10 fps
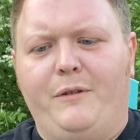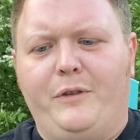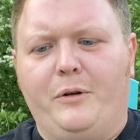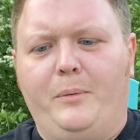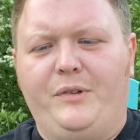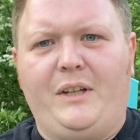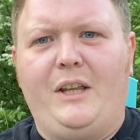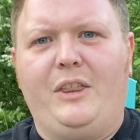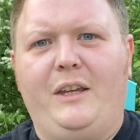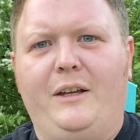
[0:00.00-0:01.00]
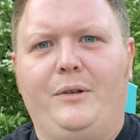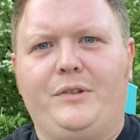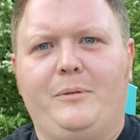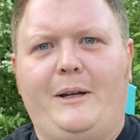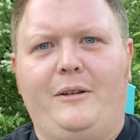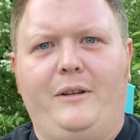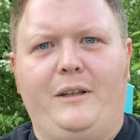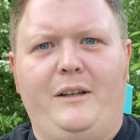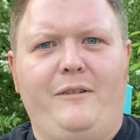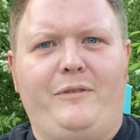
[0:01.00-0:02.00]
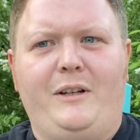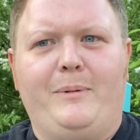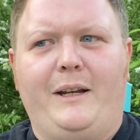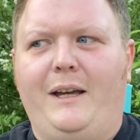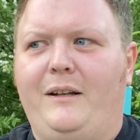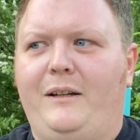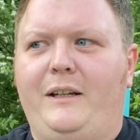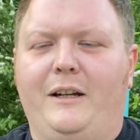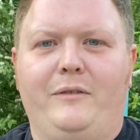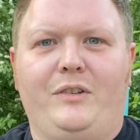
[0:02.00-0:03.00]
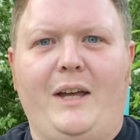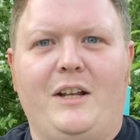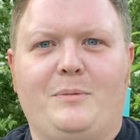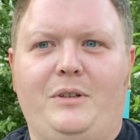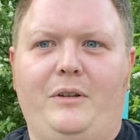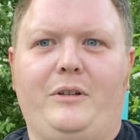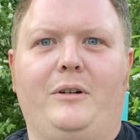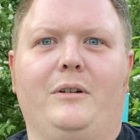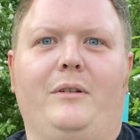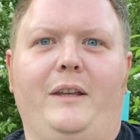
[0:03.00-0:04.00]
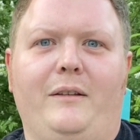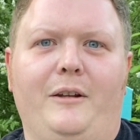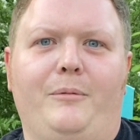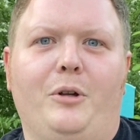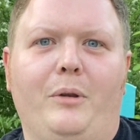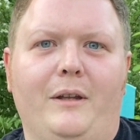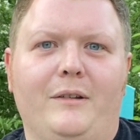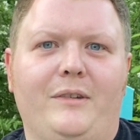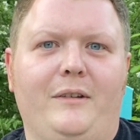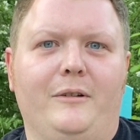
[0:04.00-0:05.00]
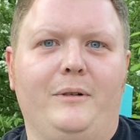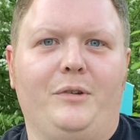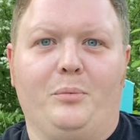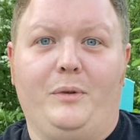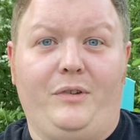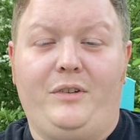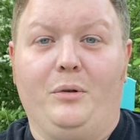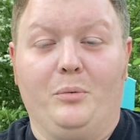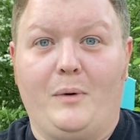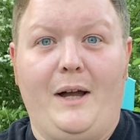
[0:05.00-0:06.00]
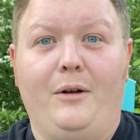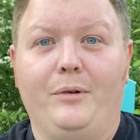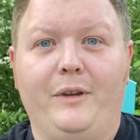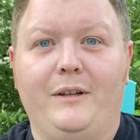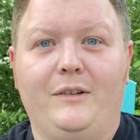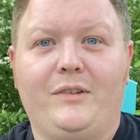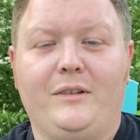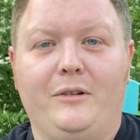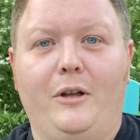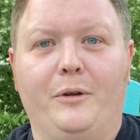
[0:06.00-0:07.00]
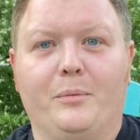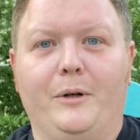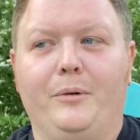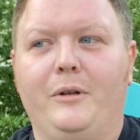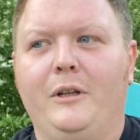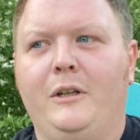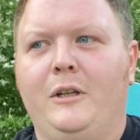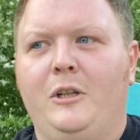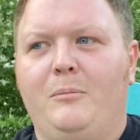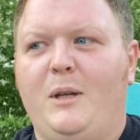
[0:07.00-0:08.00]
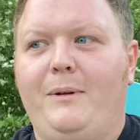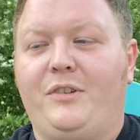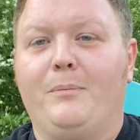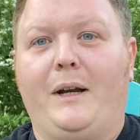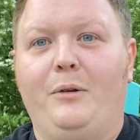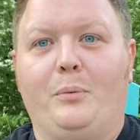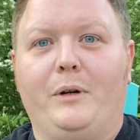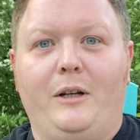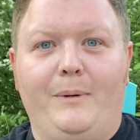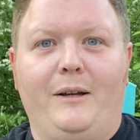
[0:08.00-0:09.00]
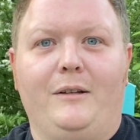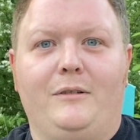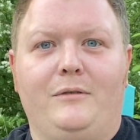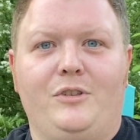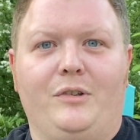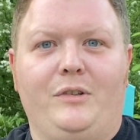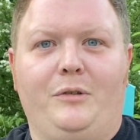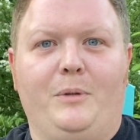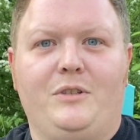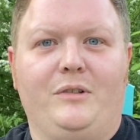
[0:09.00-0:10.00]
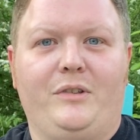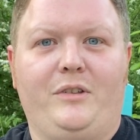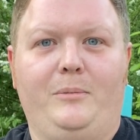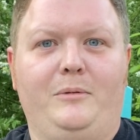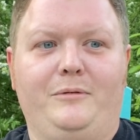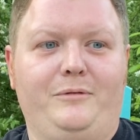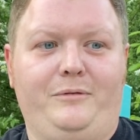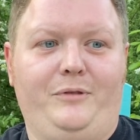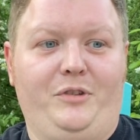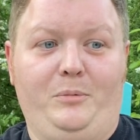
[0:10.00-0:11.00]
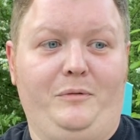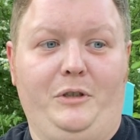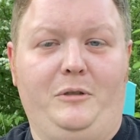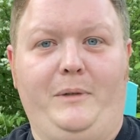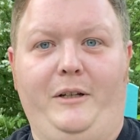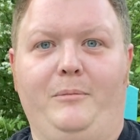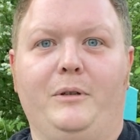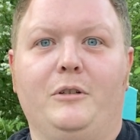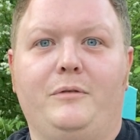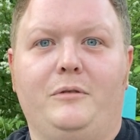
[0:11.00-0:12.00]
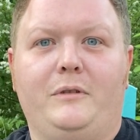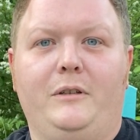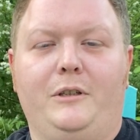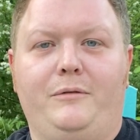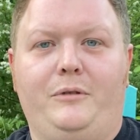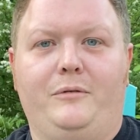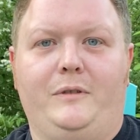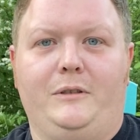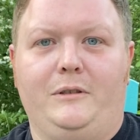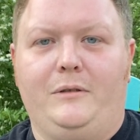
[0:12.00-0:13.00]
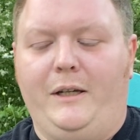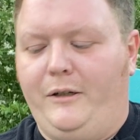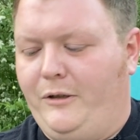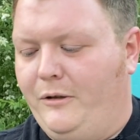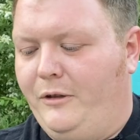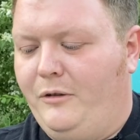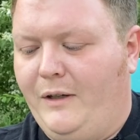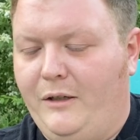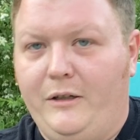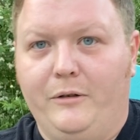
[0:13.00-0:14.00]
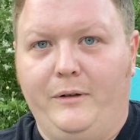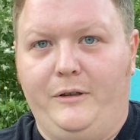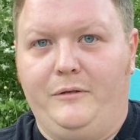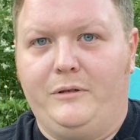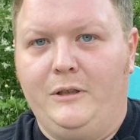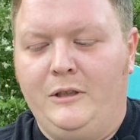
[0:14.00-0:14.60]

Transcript: there was anything else about, if anybody had any kind of attachment to the car to let them know that it's it's still around, that it's still on the road. Maybe somebody's worried about it just as much as some of y'all might have been if you've had a car that you've had to get rid of.